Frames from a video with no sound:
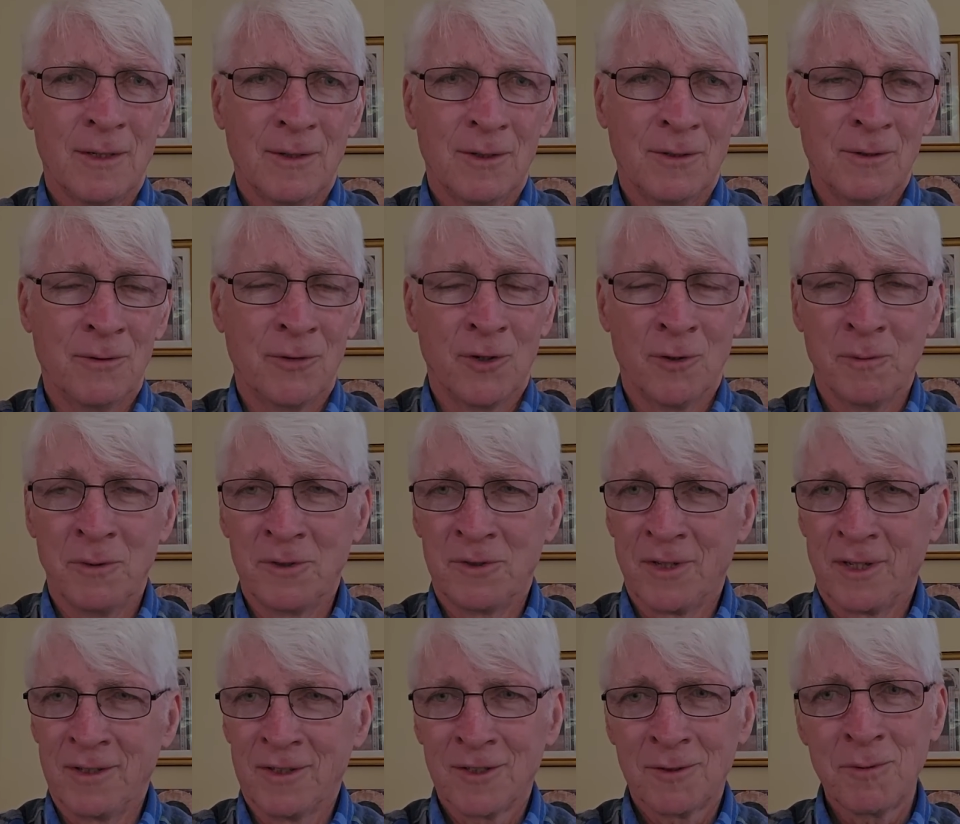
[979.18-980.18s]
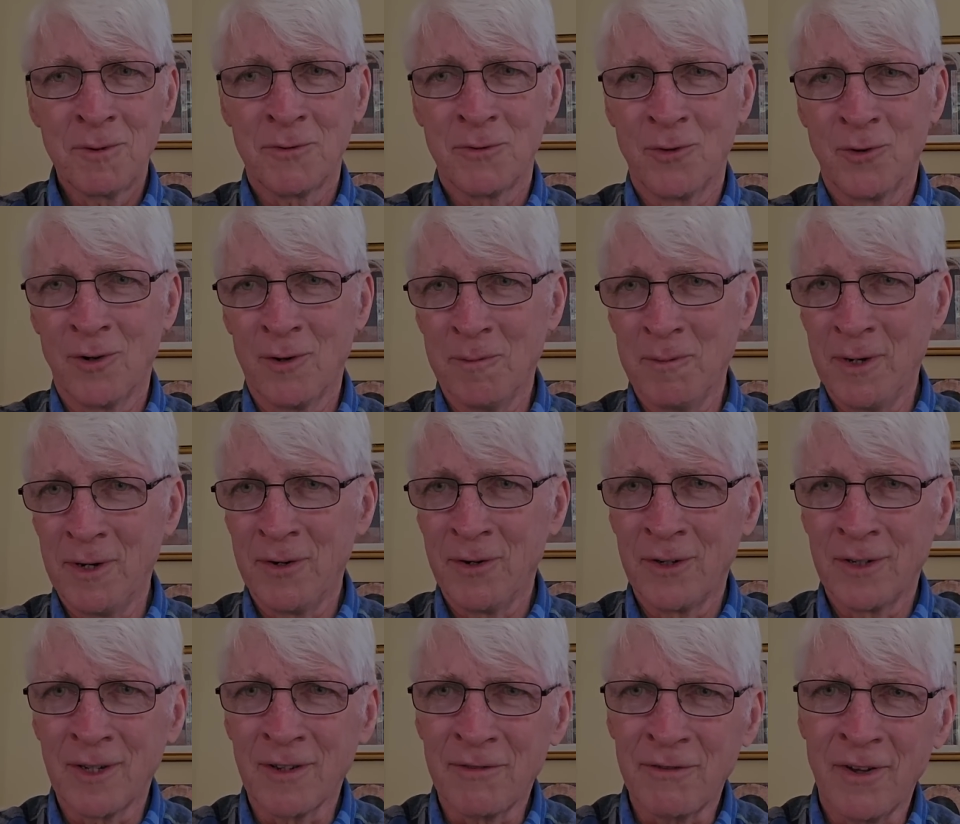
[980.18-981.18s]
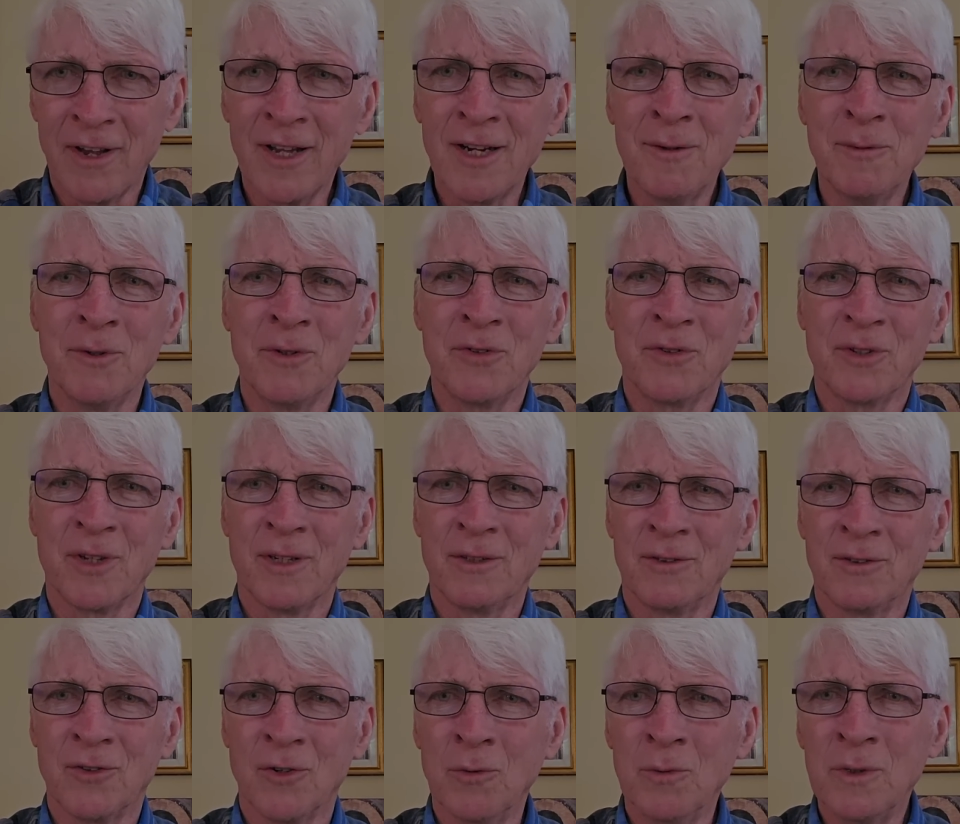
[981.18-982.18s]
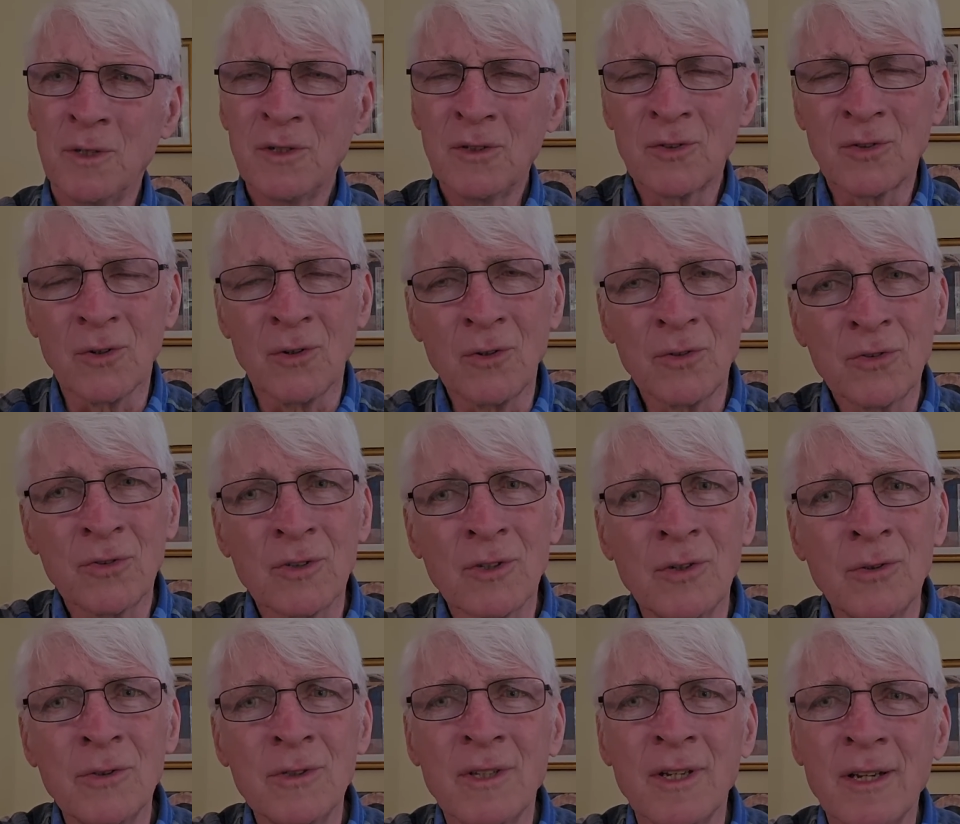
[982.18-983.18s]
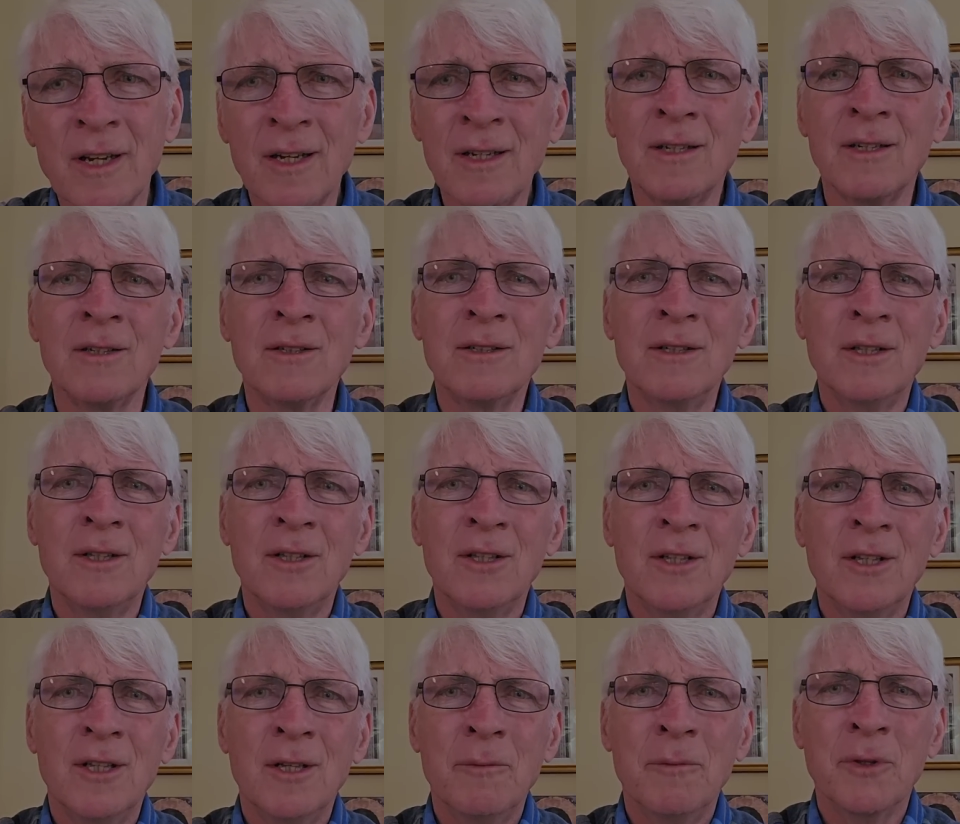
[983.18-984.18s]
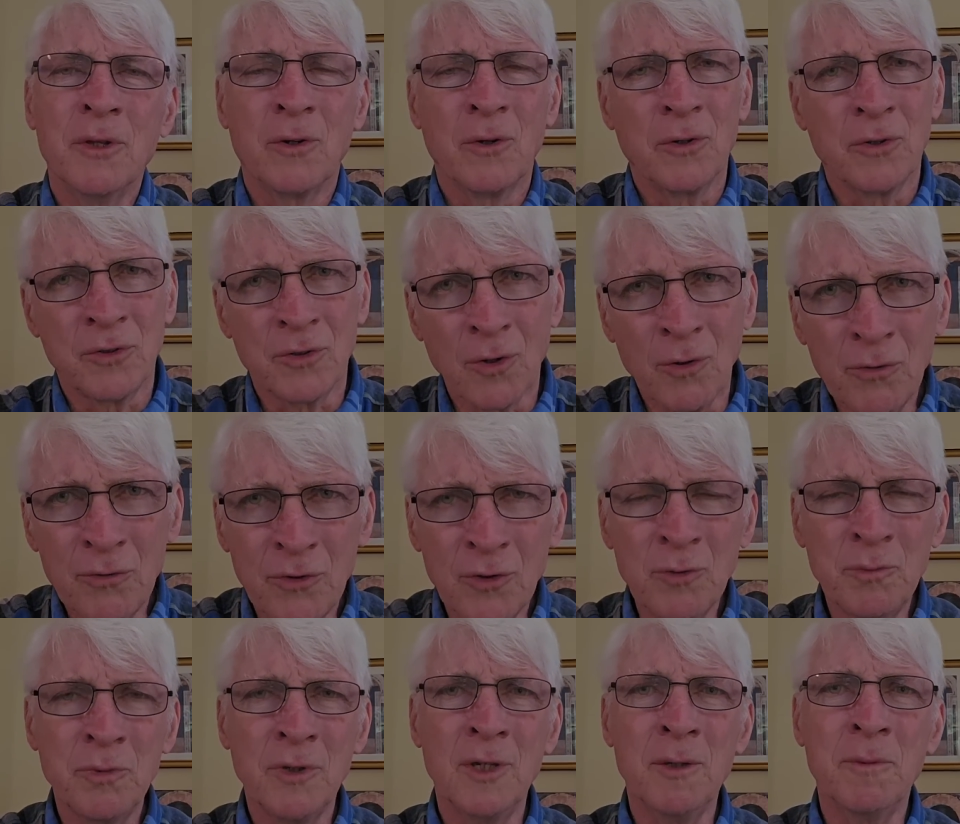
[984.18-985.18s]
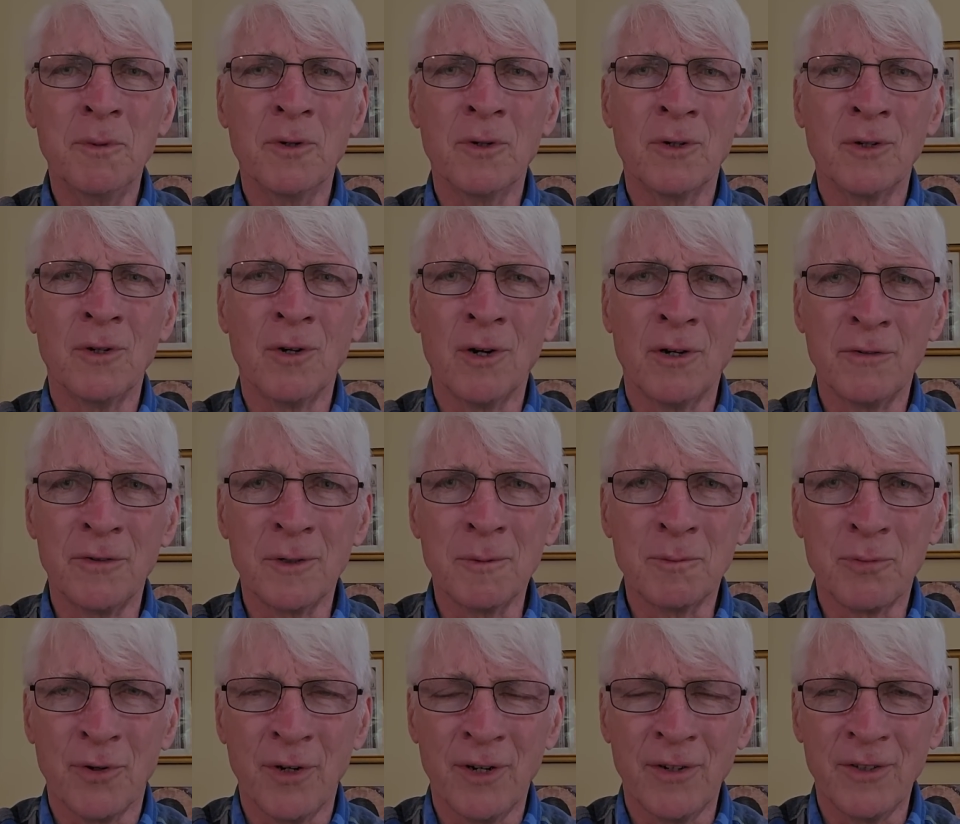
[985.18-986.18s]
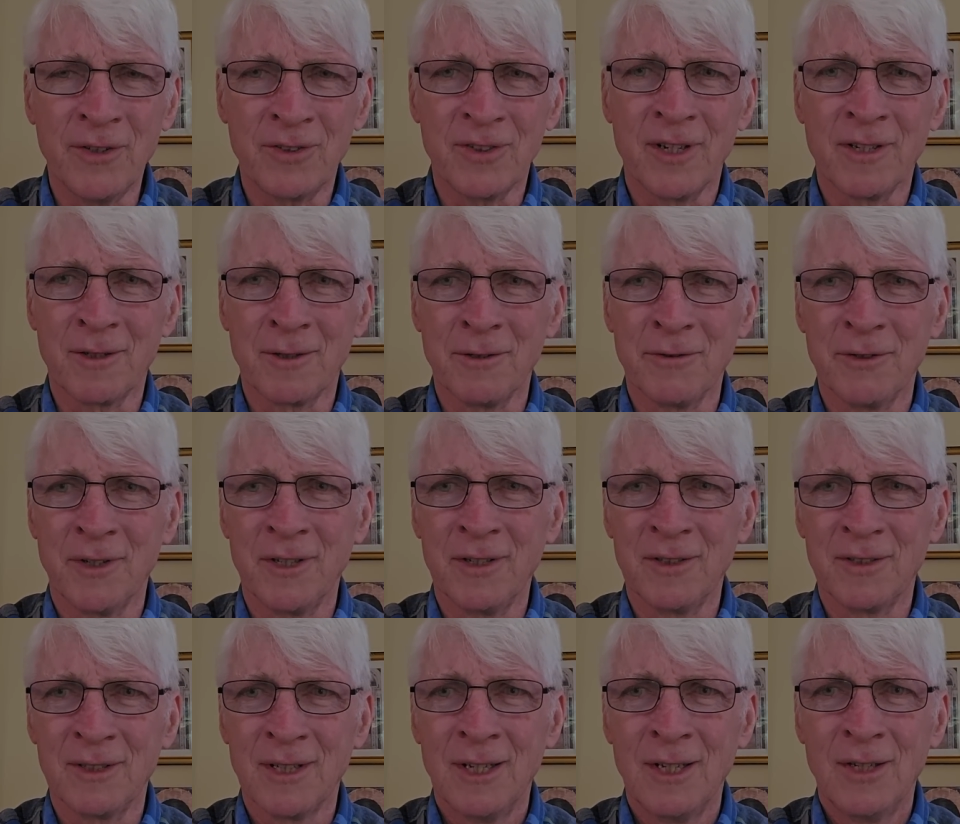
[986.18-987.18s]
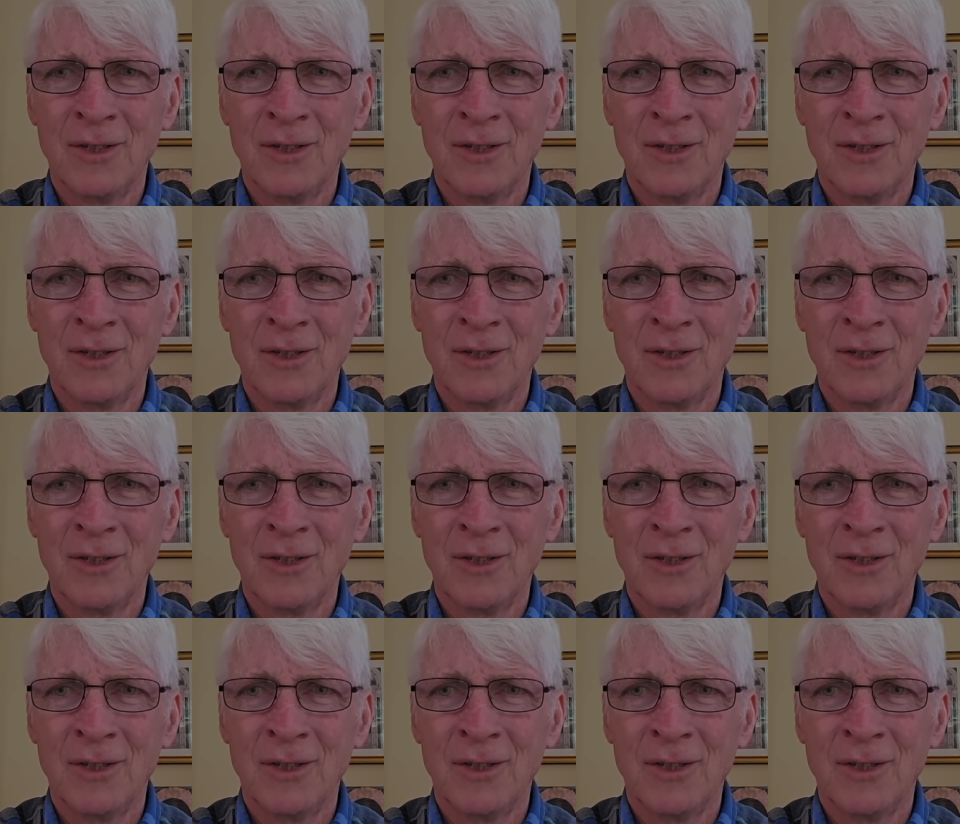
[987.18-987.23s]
You've heard me say this before. Mary of Fatima said, so many souls are going to hell because so few people are offering prayer and sacrifice.